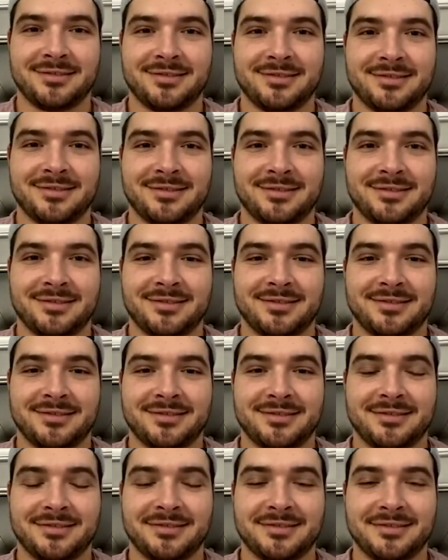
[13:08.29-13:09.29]

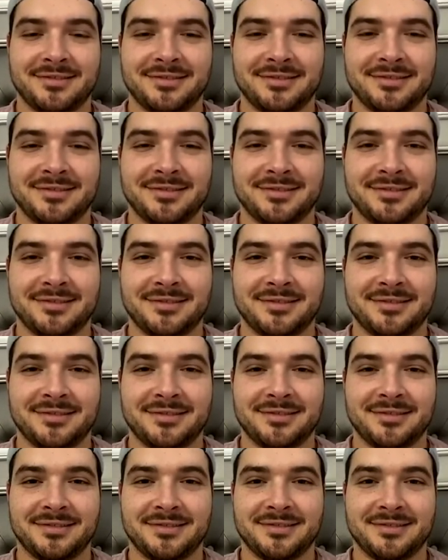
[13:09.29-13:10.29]

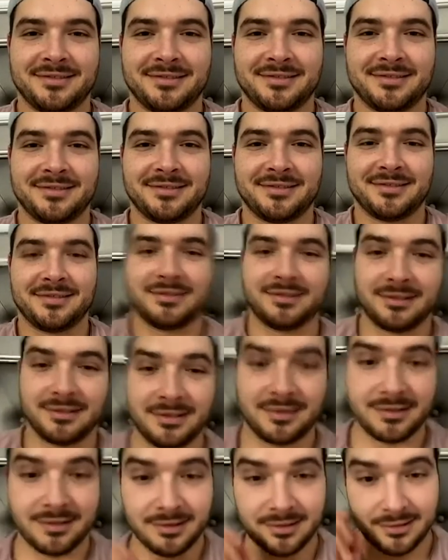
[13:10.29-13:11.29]

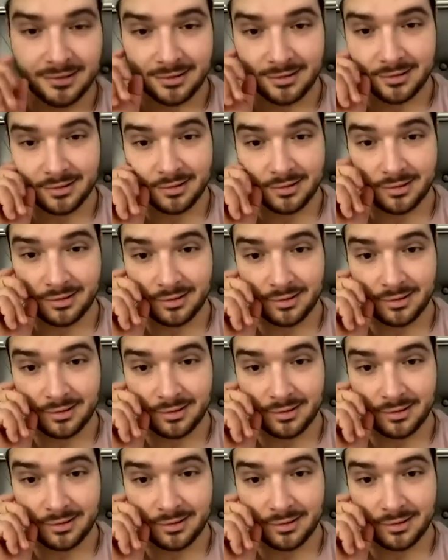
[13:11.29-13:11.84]
The person shown says nothing.